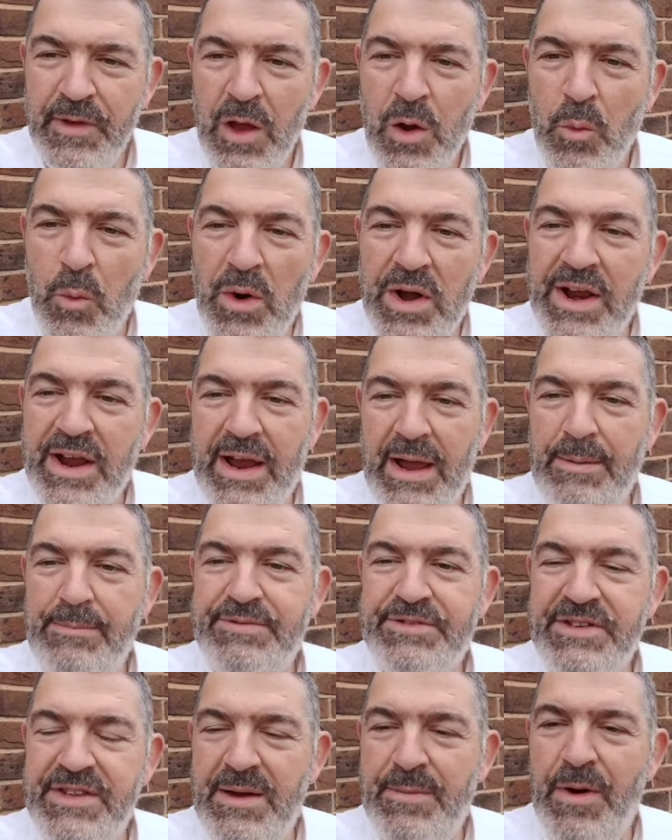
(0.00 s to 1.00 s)
when it comes
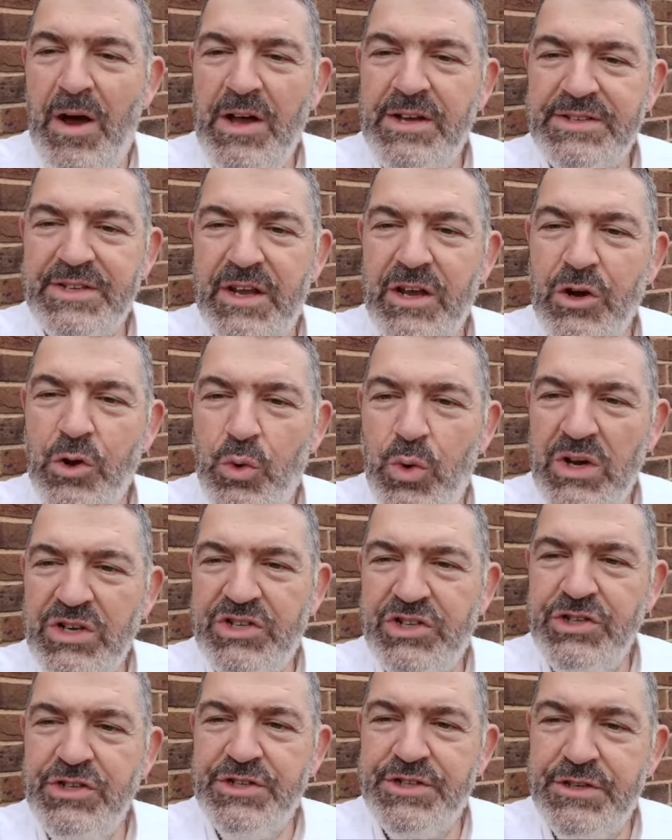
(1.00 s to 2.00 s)
to them asking
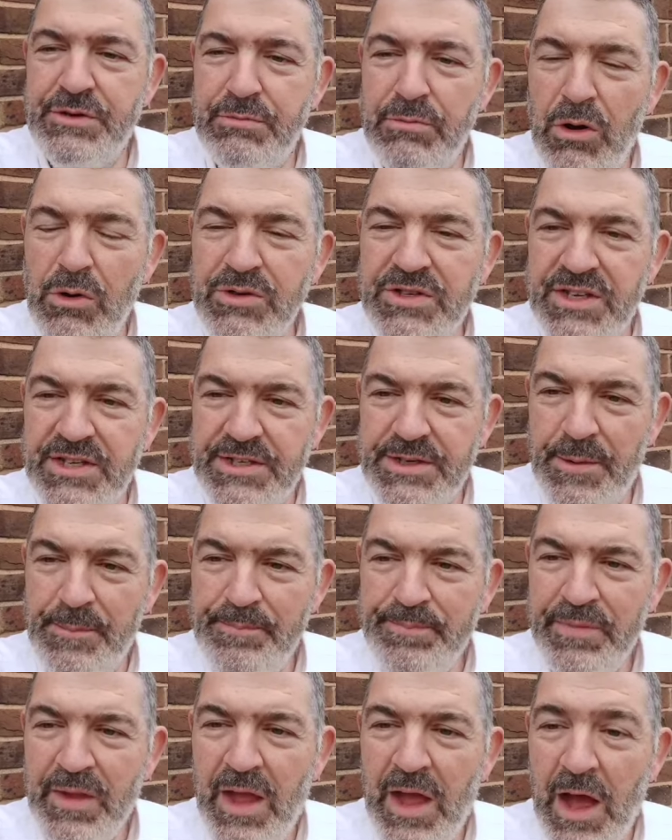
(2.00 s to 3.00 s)
questions to Moses
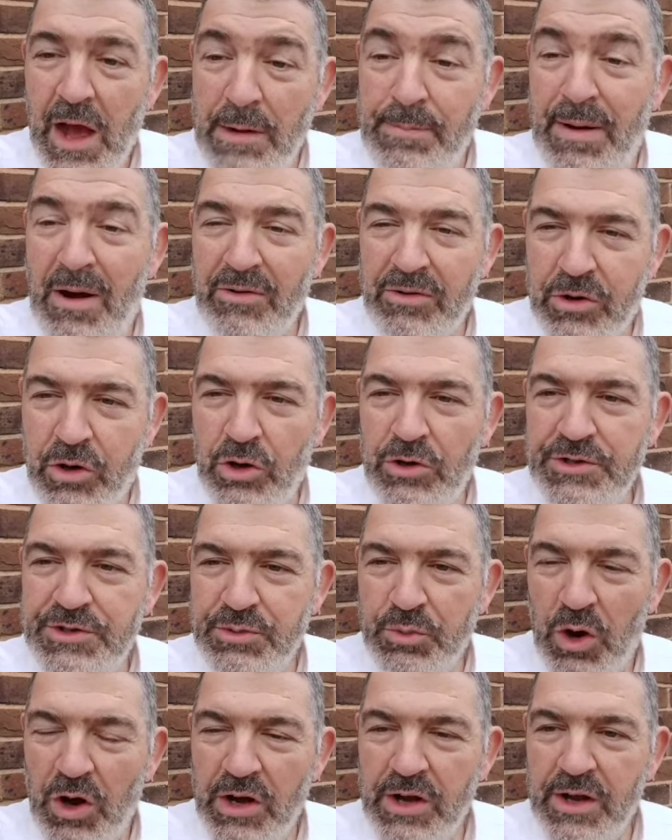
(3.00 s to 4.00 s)
about God's
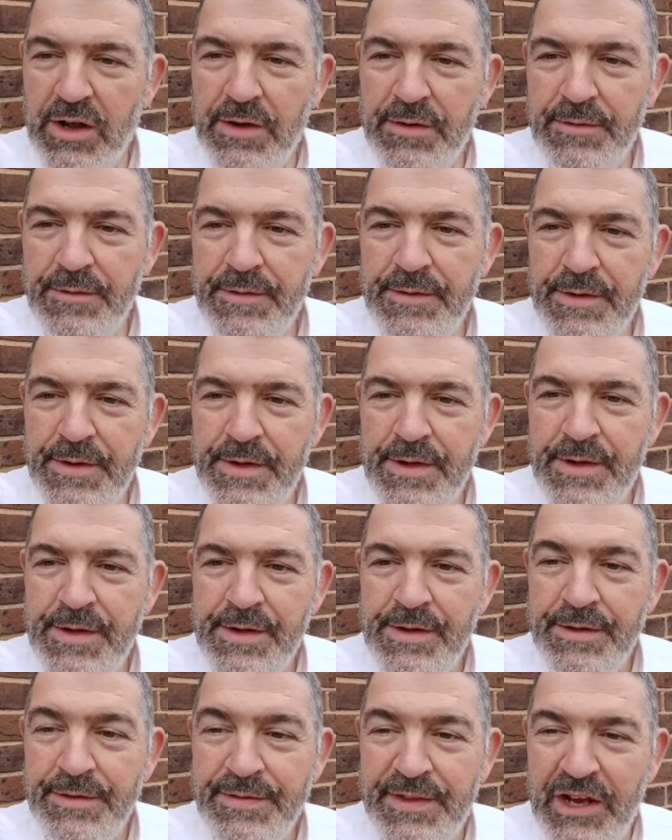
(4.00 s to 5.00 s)
work,
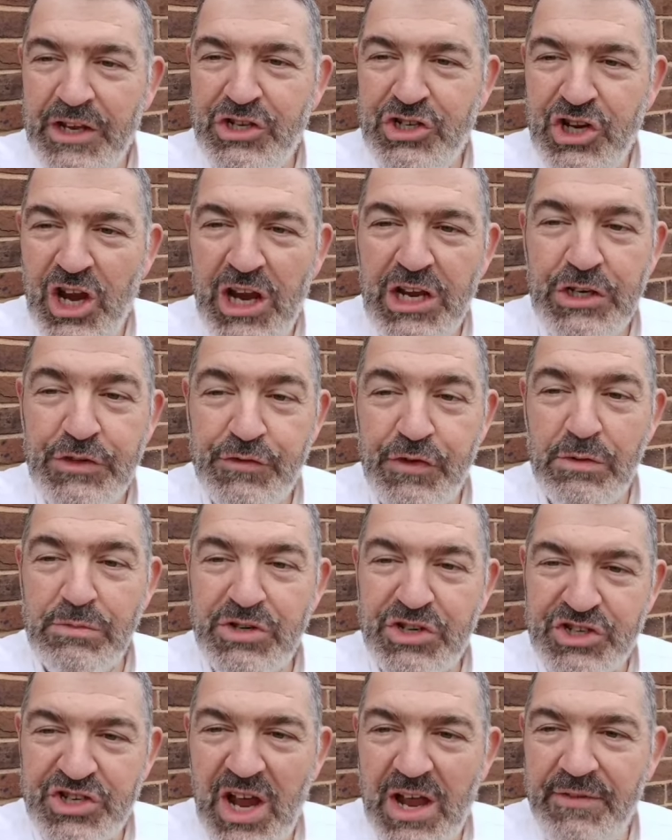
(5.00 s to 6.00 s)
they change from
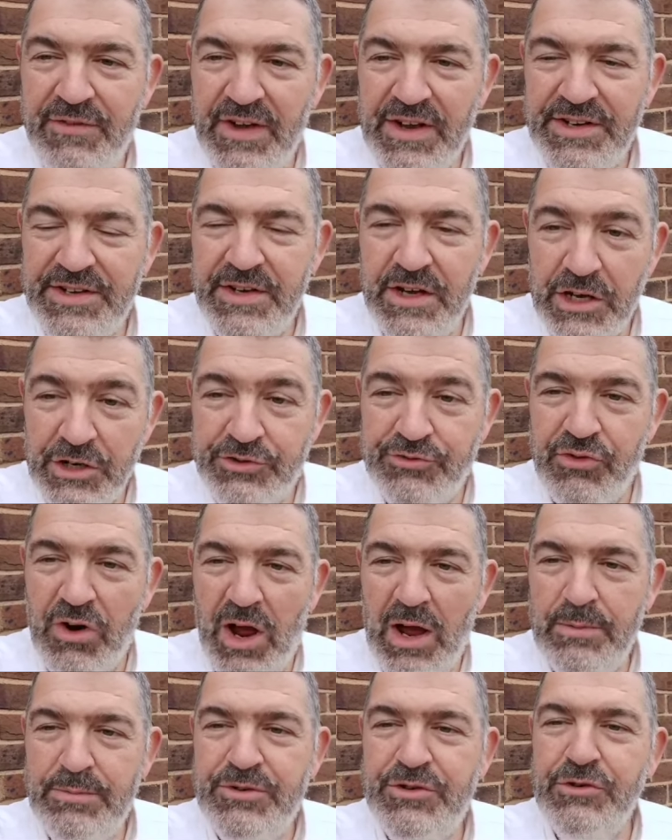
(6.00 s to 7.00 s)
Shevet, a
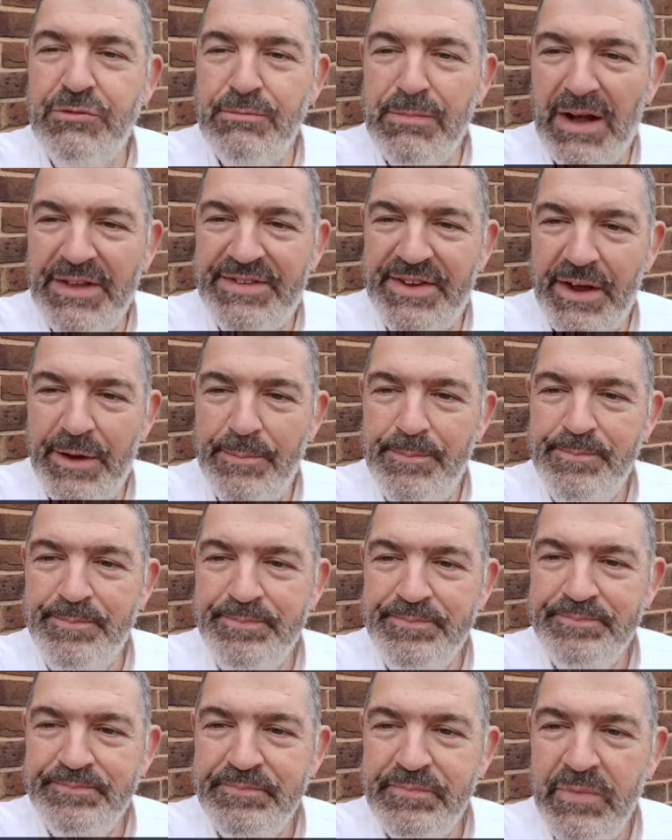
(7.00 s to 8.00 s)
tribe, to Mate,
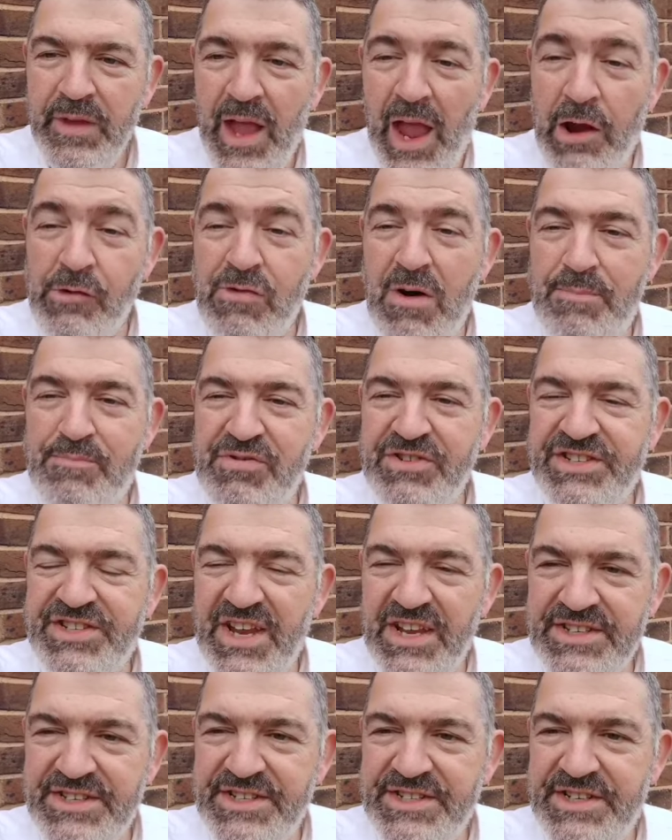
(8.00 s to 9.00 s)
a
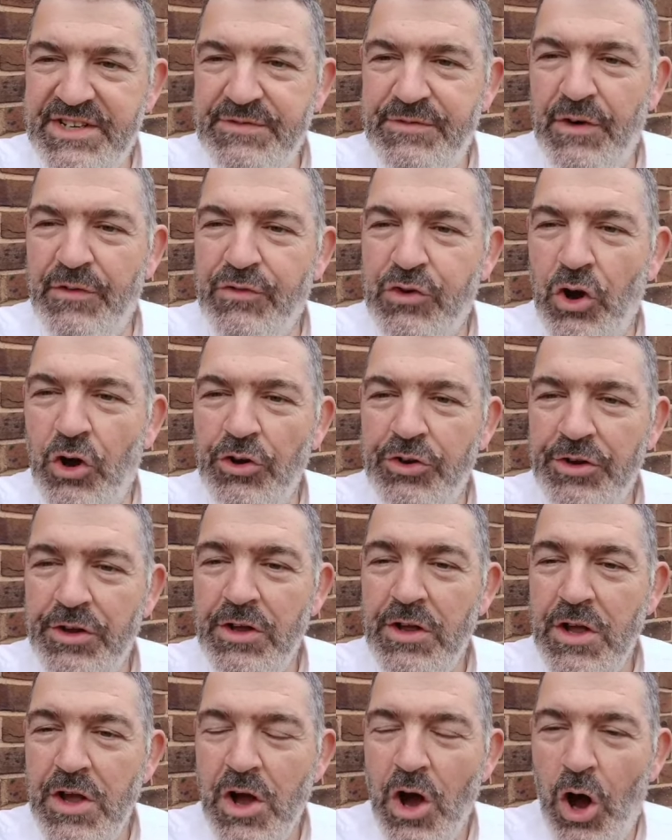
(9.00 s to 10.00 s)
representative of God
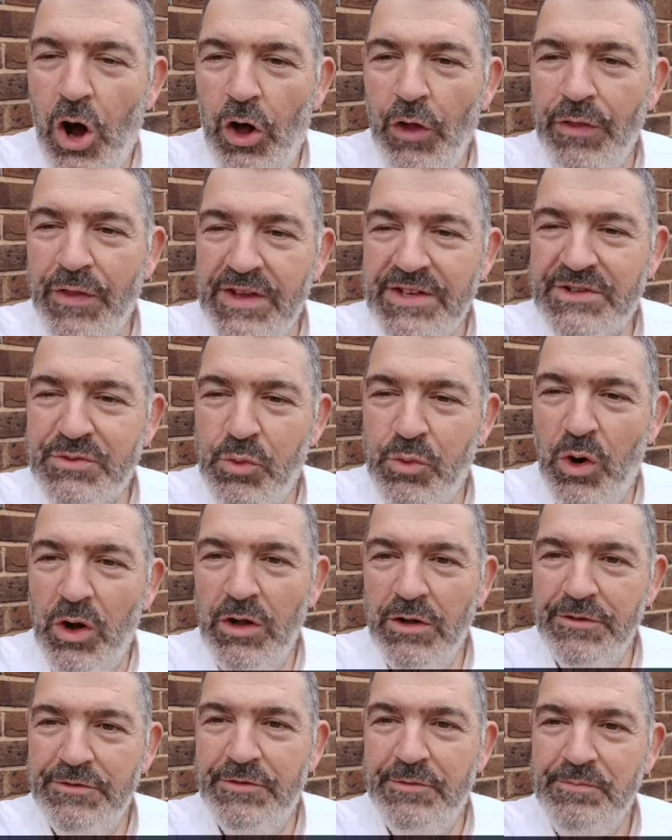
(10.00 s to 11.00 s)
on this
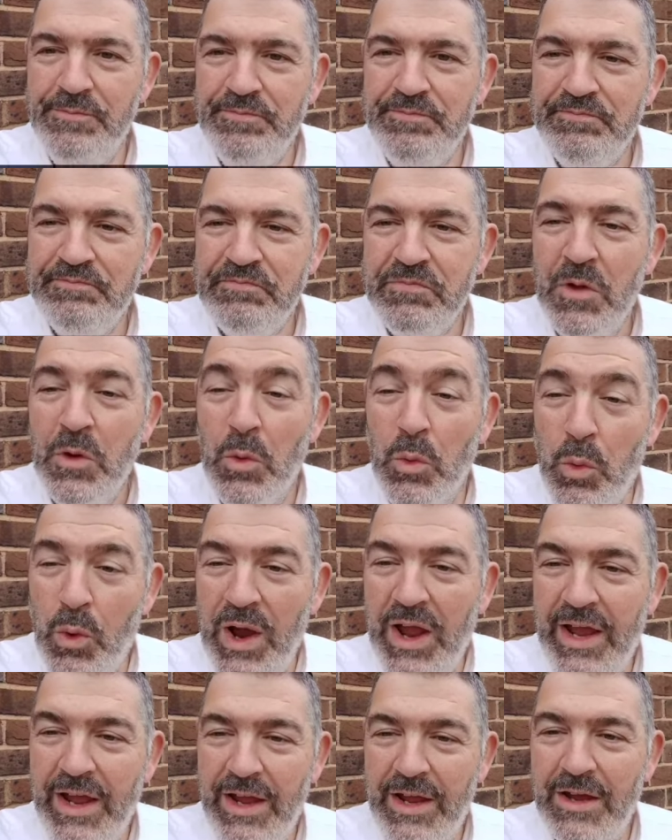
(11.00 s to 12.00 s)
world.
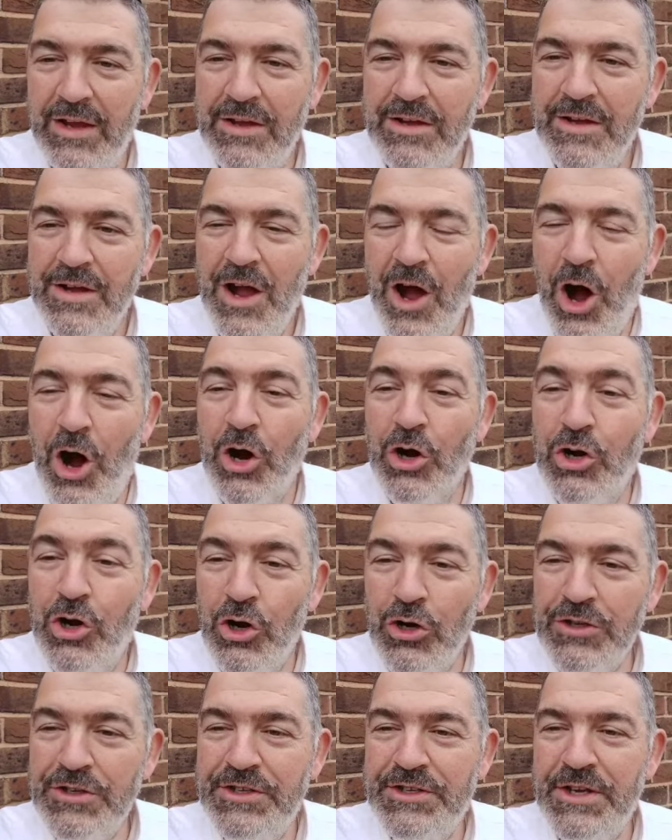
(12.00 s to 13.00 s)
We are
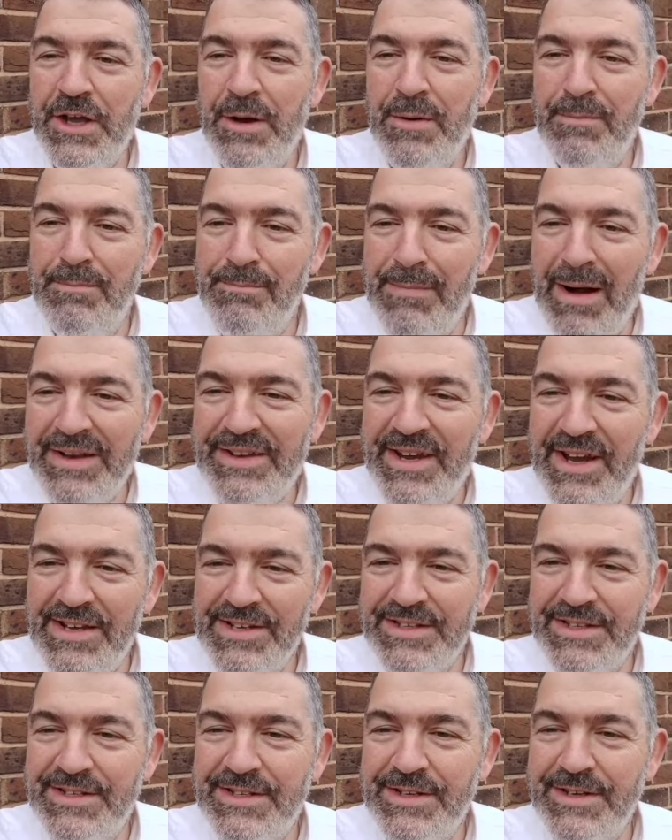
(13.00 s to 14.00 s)
God's
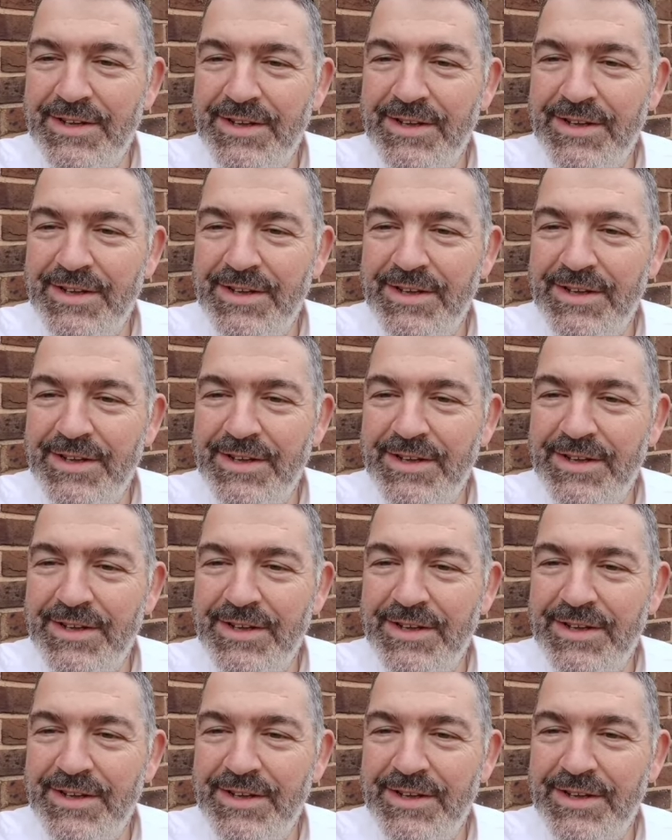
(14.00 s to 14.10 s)
Mates.